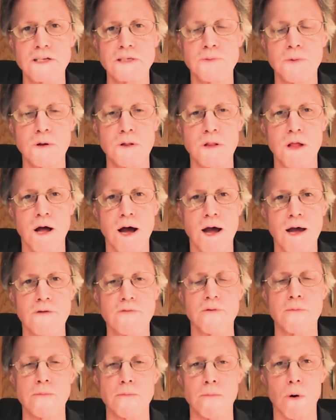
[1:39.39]
Facebook
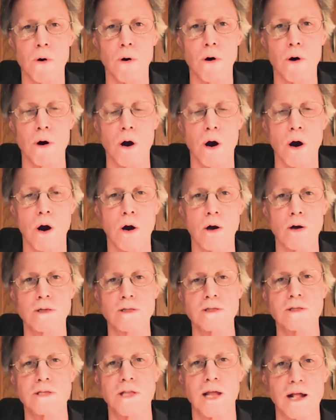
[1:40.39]
Live, More
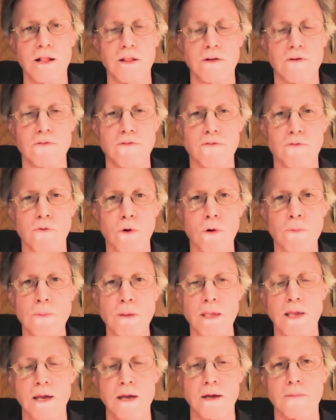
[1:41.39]
Heart Than Talent, 4
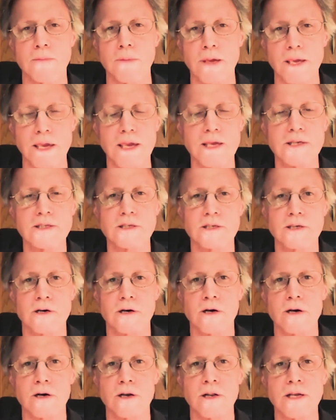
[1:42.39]
p.m.
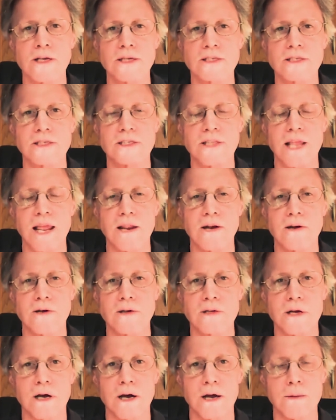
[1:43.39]
Eastern
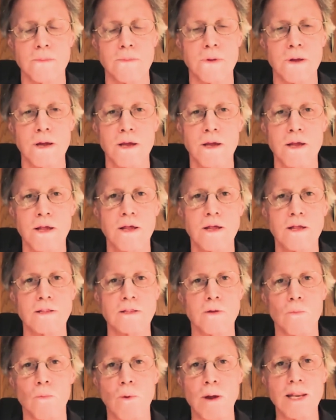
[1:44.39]
Standard Time,
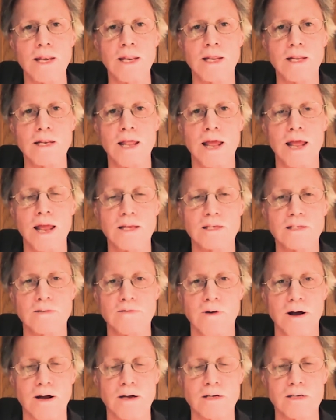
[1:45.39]
the waning days
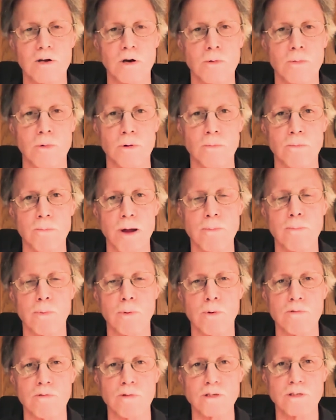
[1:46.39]
of October. My
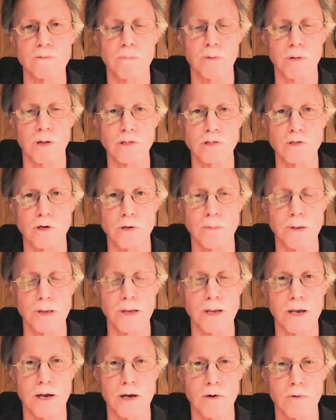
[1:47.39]
privilege and pleasure to
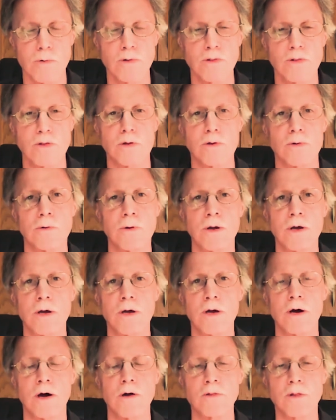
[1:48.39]
be here with you
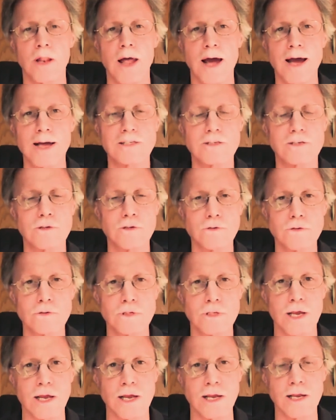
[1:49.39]
on the last
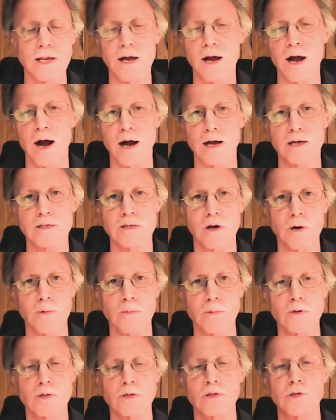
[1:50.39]
Tuesday,
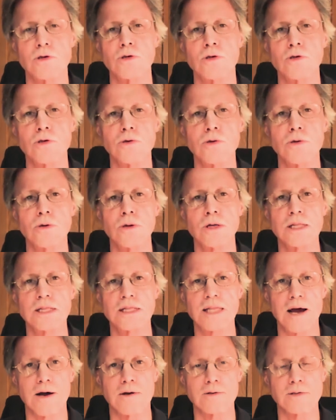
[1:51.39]
October
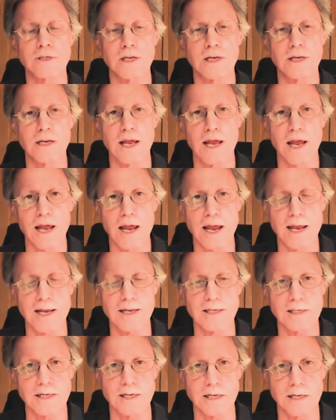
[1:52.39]

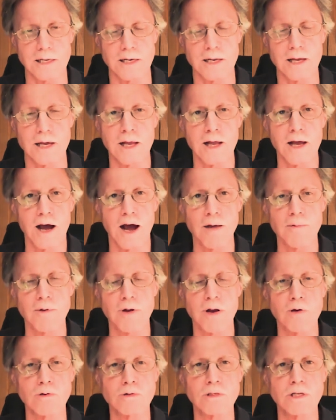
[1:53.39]
2018. I've
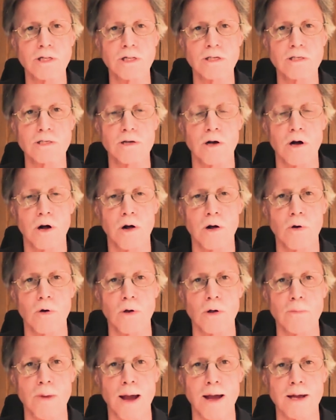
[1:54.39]
been hosting this call
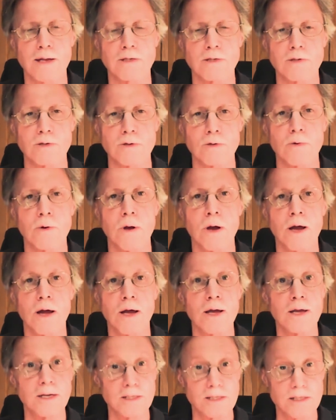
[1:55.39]
going back to
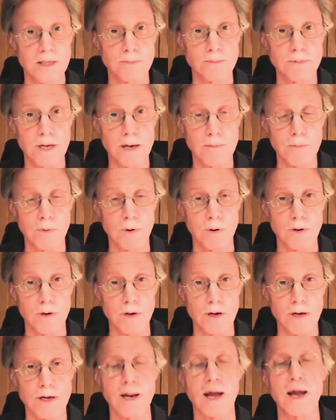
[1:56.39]

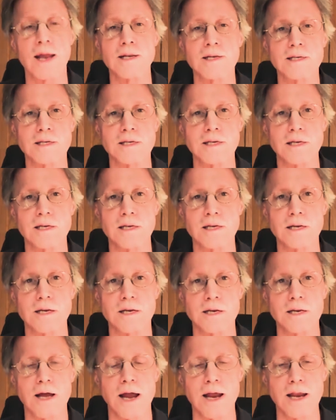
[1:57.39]
September
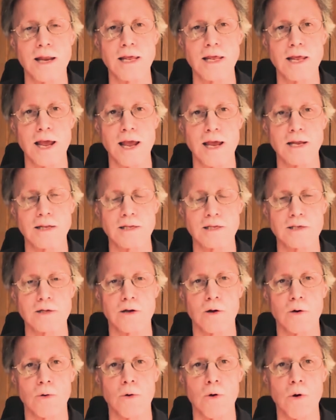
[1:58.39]
1998.
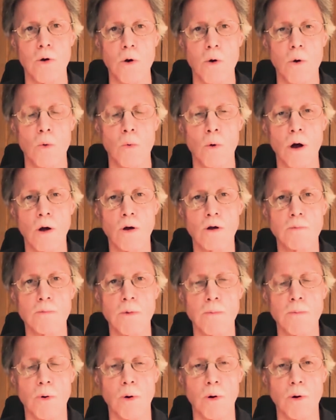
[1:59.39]
So
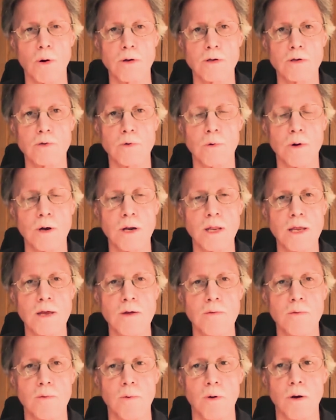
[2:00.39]
Welcome aboard
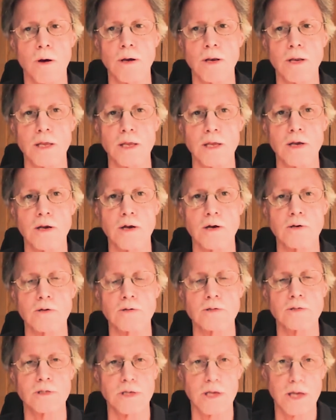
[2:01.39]
21
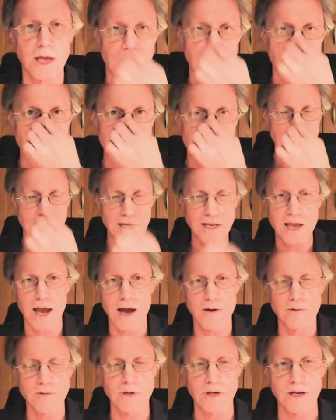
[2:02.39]
years and
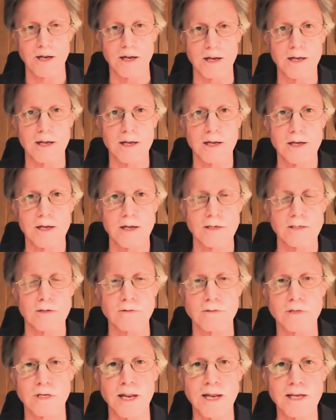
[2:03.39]
counting.
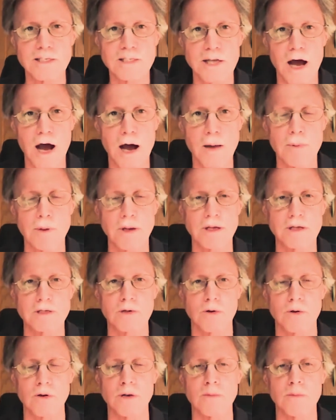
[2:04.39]
So today's topic
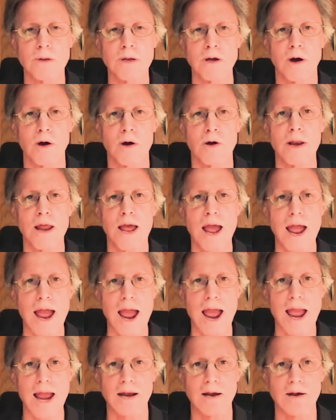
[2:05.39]
is going to be on
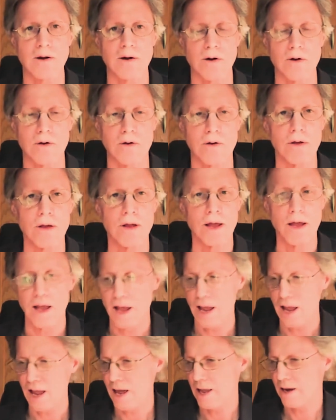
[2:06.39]
anger.
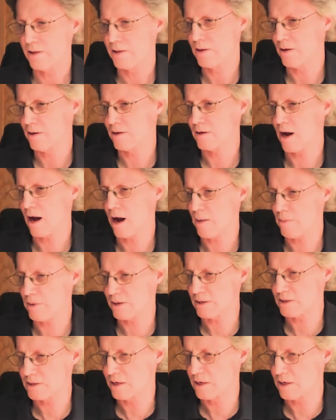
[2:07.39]
And the
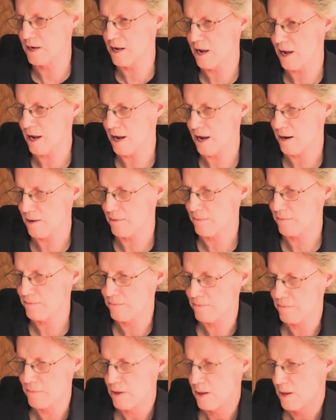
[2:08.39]
topic today
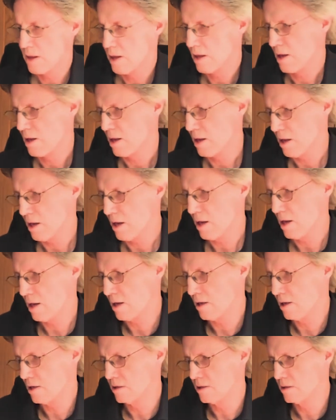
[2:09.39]

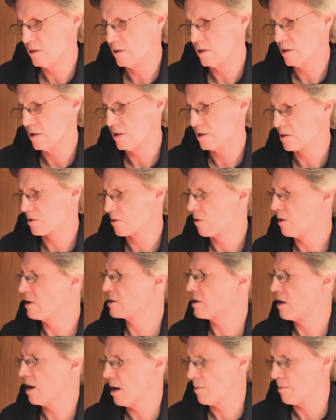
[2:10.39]
is it's a
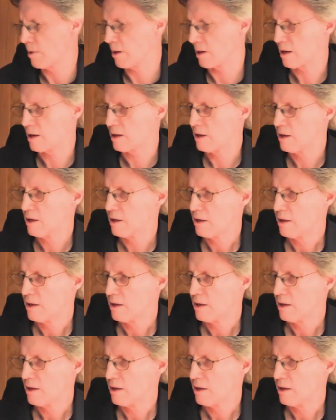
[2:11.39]
great topic.